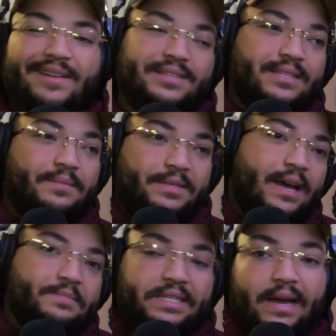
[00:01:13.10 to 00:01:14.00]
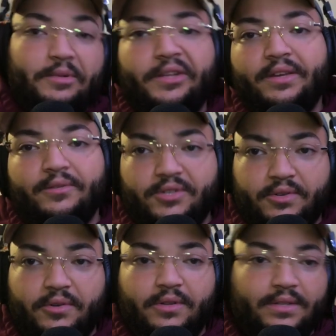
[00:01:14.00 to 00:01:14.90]
sometimes dabble in new
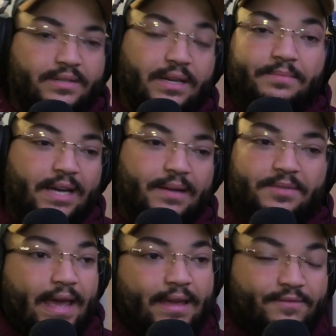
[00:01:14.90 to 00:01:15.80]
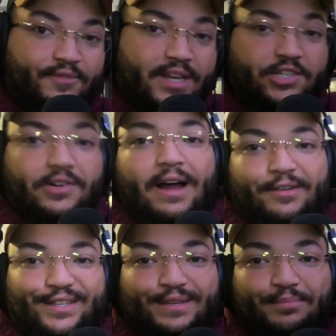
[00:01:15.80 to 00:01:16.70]
school and sometimes venture out
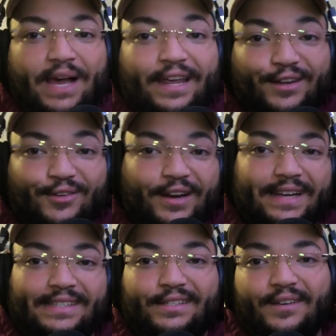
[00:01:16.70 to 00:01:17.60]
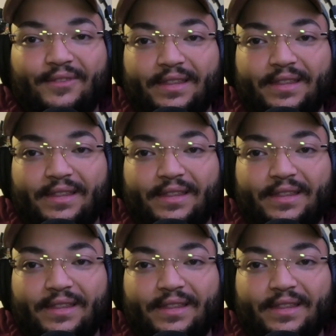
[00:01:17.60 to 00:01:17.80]
into black and gray and stuff like